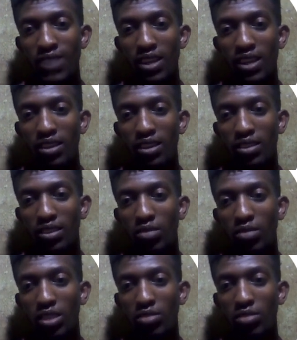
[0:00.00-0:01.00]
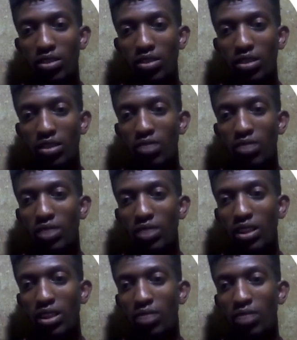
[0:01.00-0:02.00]
Another black box, the same
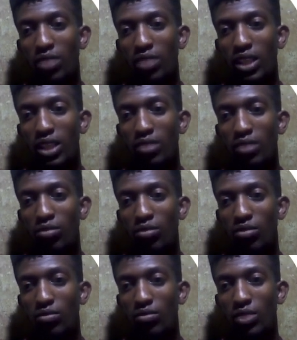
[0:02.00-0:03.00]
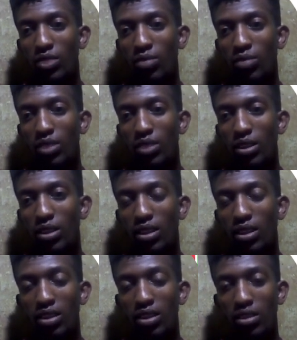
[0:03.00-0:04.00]
thing applies, boom, TP hit
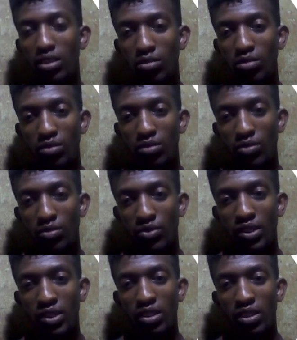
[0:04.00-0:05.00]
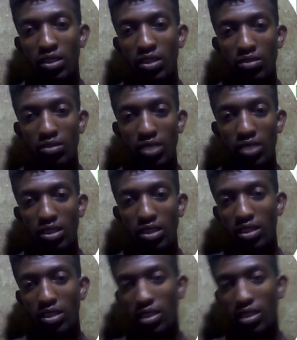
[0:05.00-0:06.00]
right there, boom, smashed
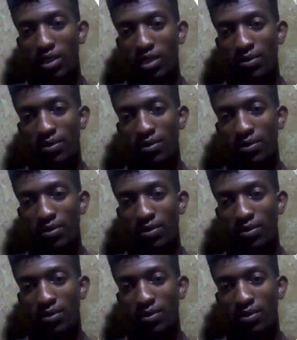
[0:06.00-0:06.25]
it.